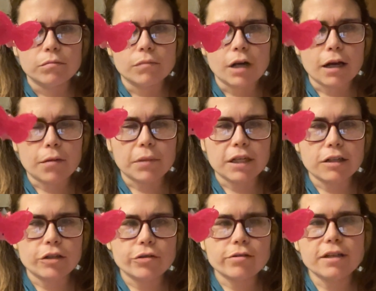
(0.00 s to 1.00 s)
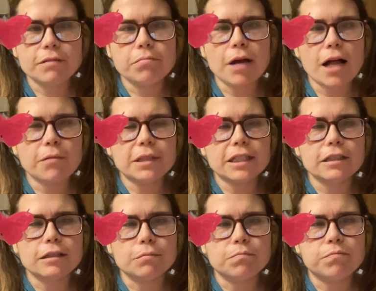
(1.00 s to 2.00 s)
I mean, you can
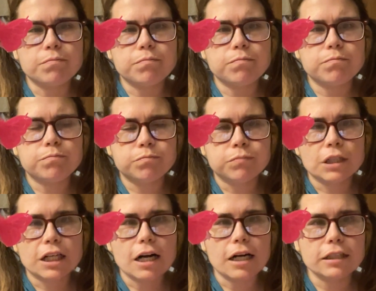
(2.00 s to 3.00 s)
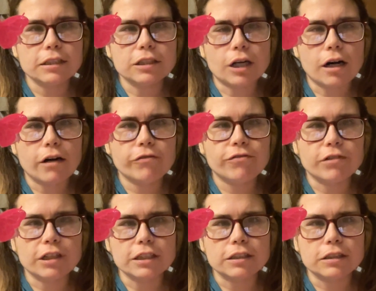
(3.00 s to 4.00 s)
probably cut it off
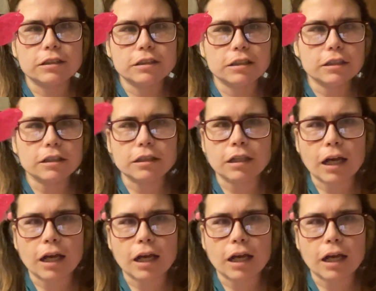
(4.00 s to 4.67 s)
when it's still